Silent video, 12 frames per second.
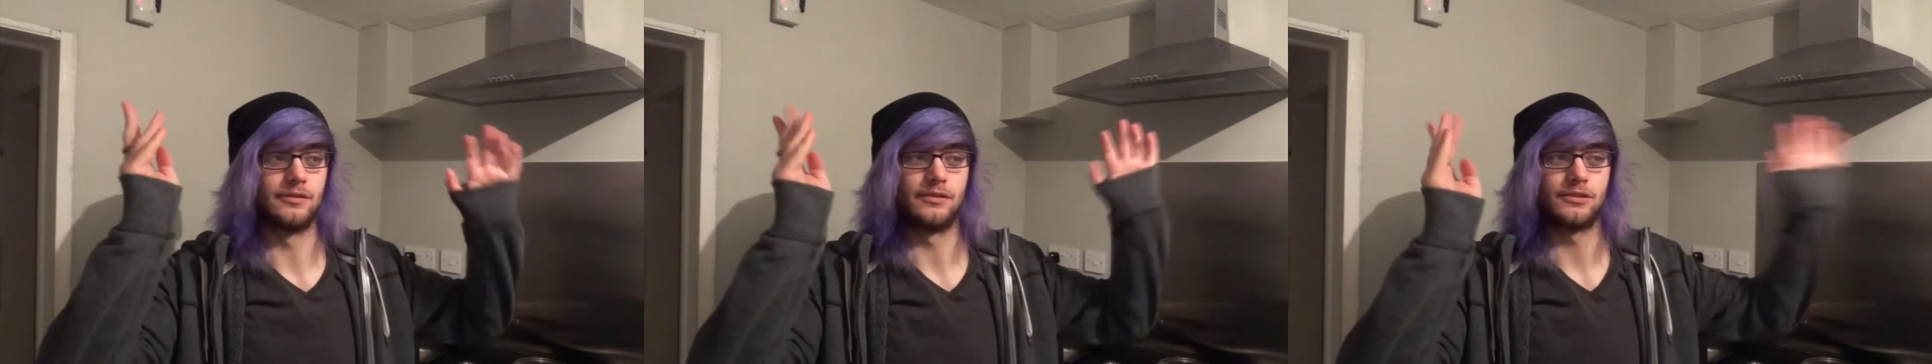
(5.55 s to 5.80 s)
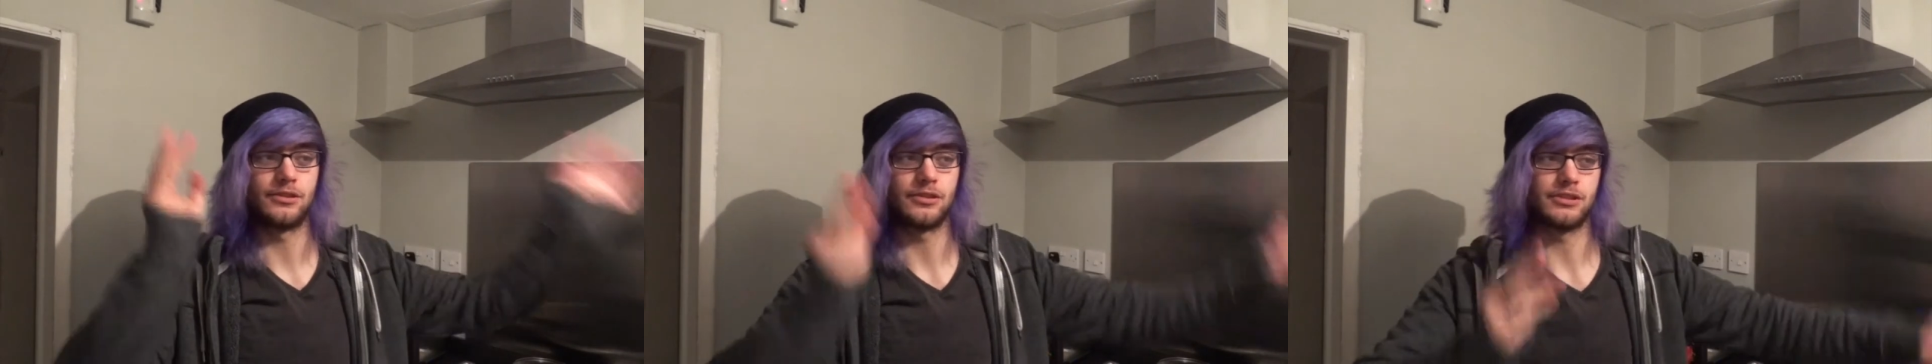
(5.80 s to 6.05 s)
of
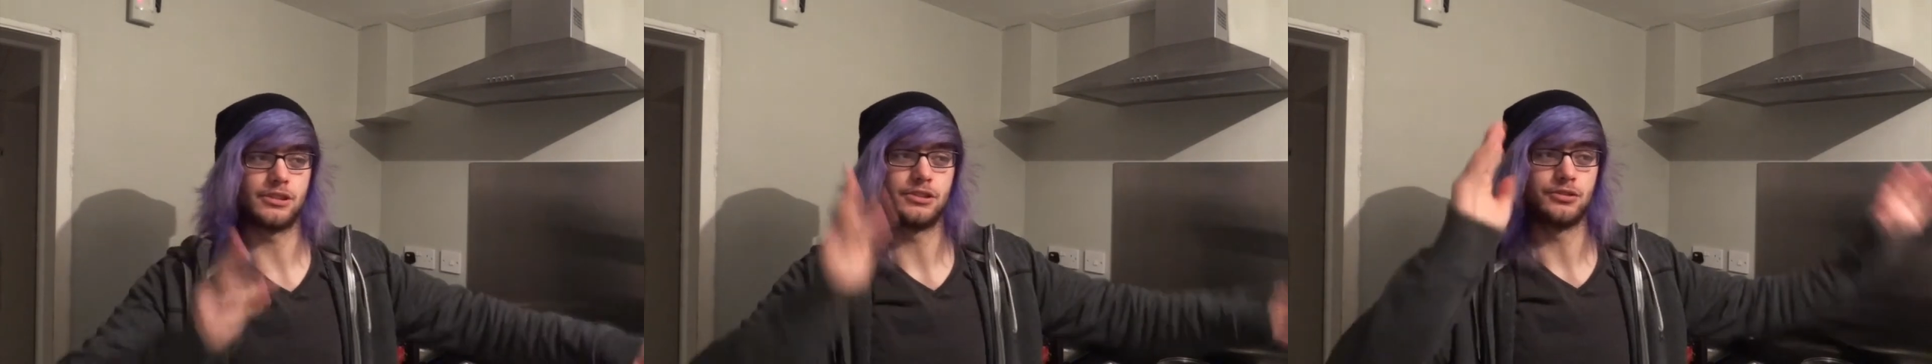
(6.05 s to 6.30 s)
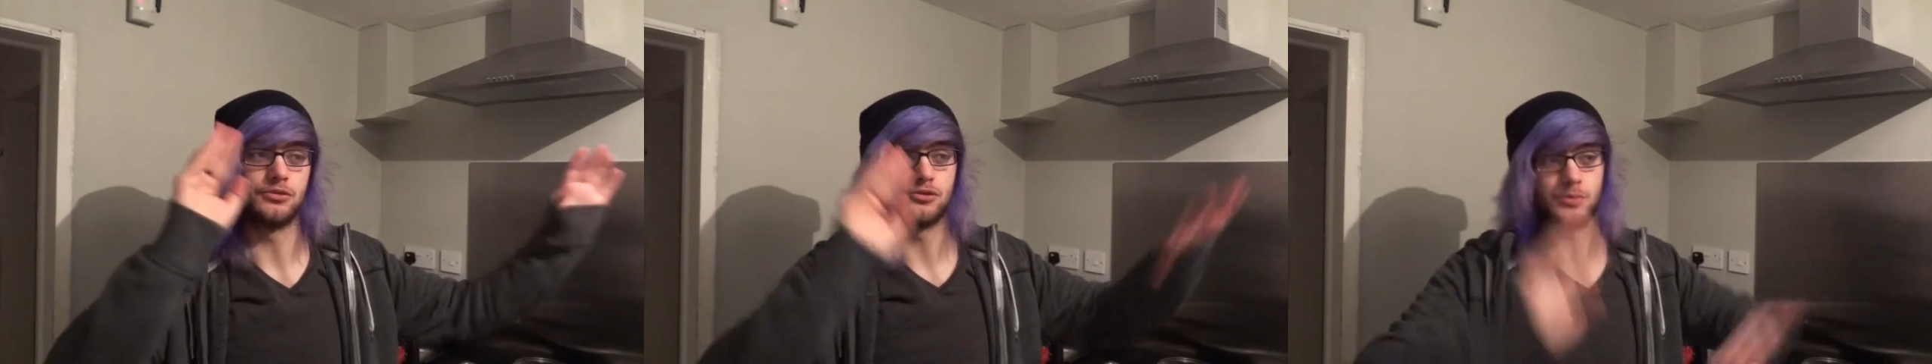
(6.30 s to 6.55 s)

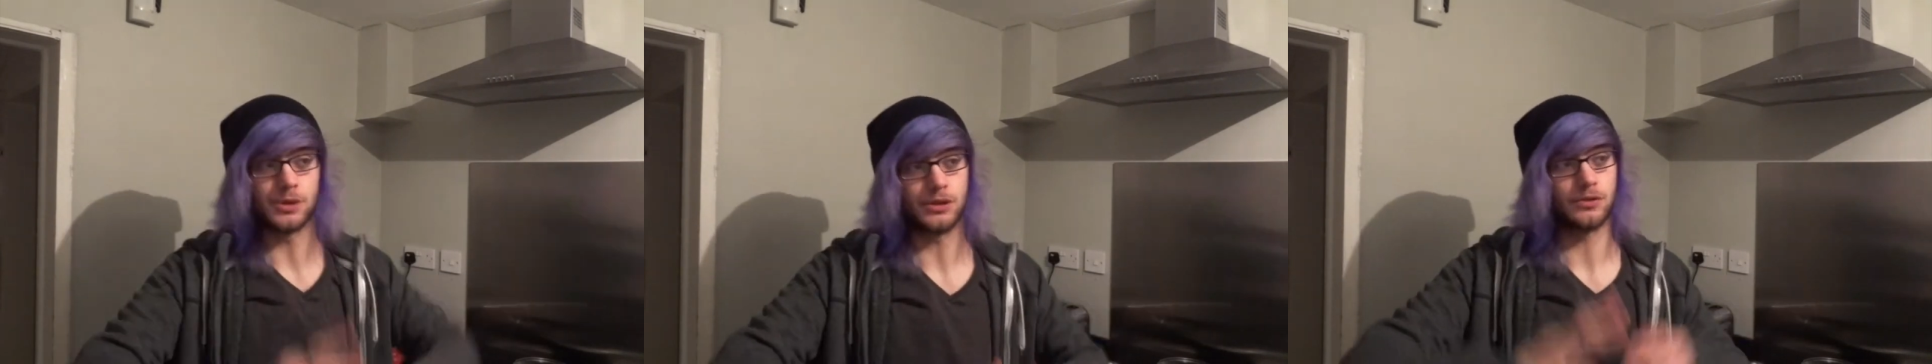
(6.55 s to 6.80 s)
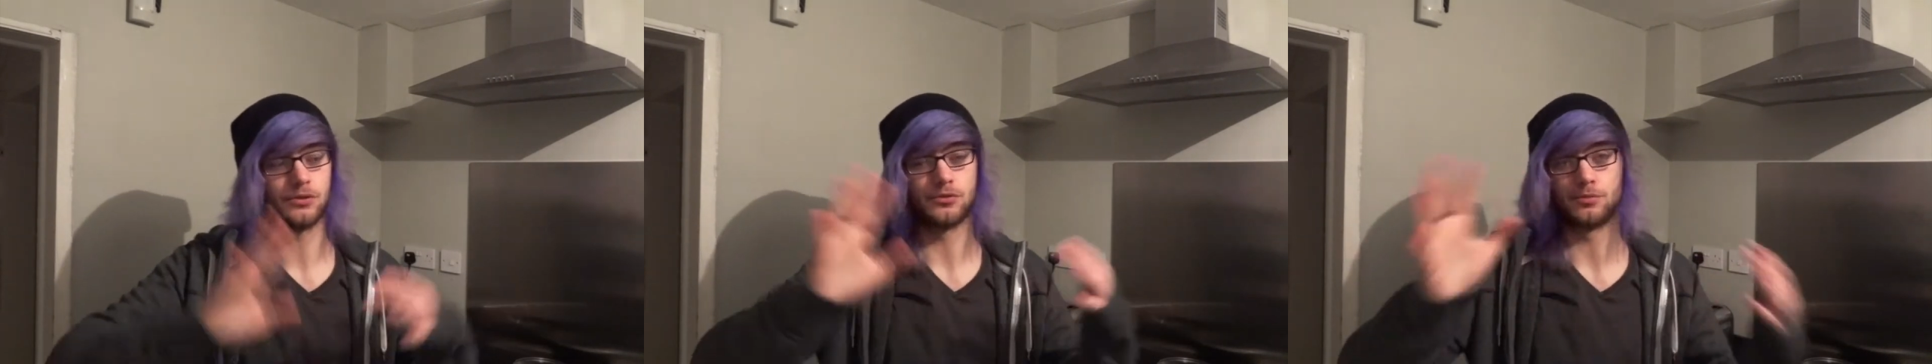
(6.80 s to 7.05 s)
sausage and sweet
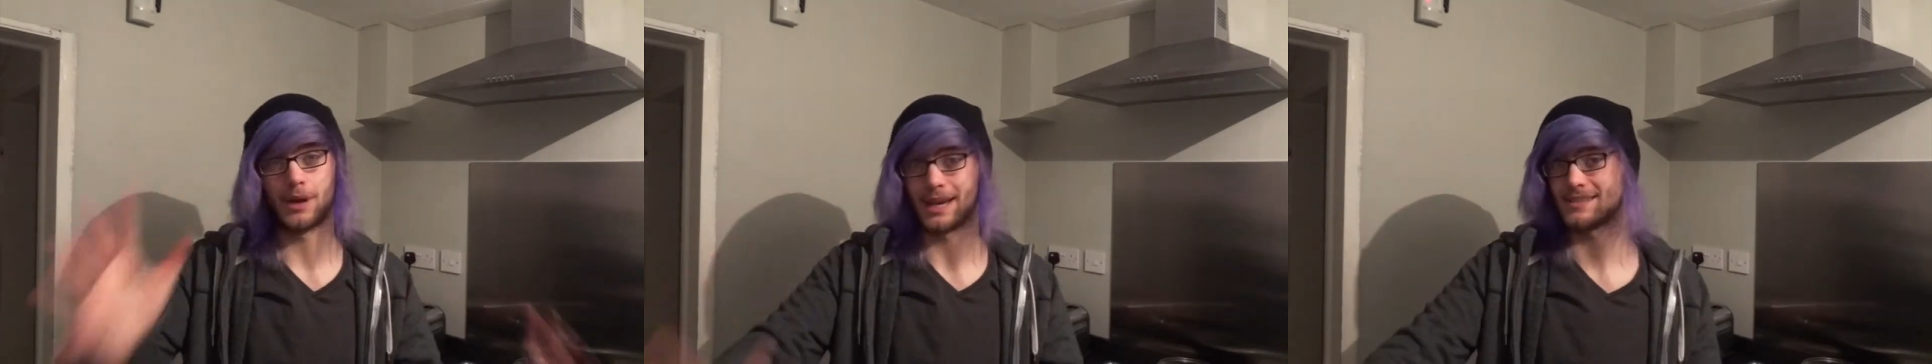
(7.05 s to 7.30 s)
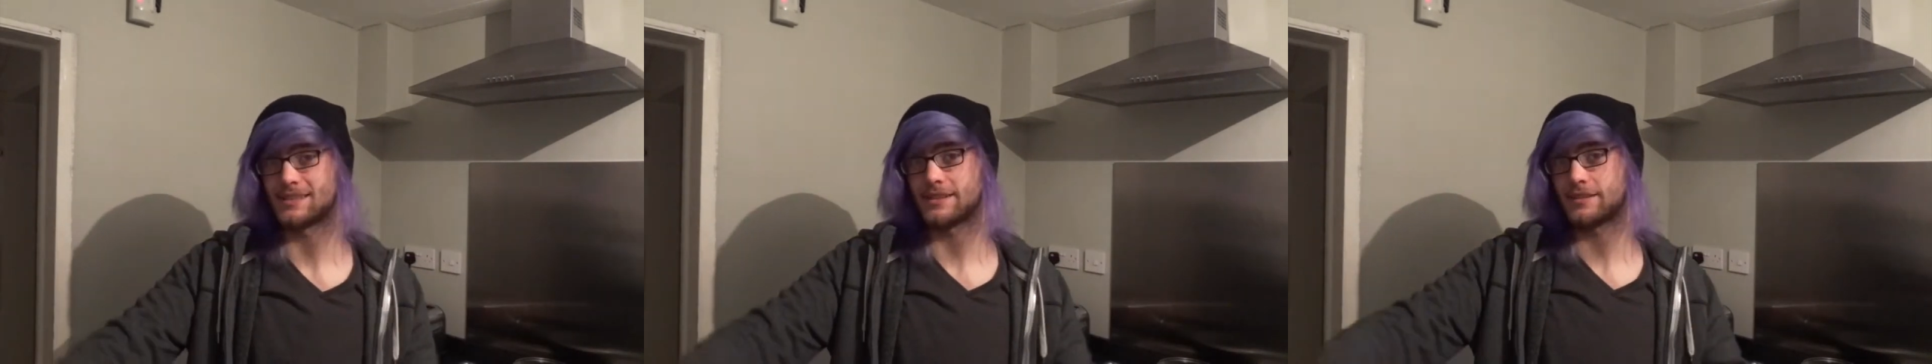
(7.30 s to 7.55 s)
corn
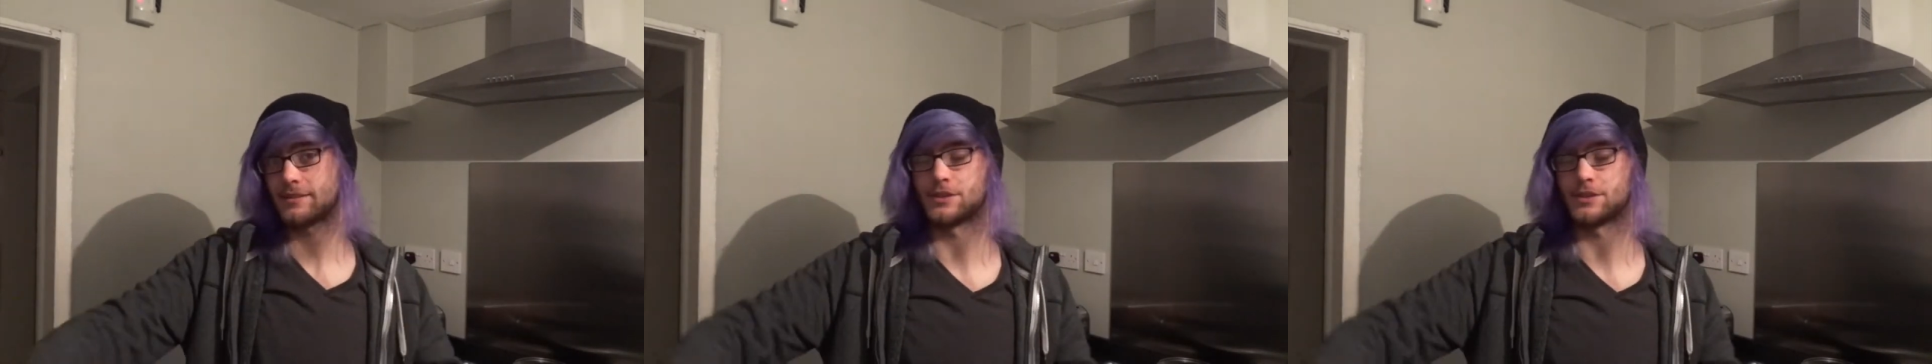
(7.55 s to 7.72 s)
pasta.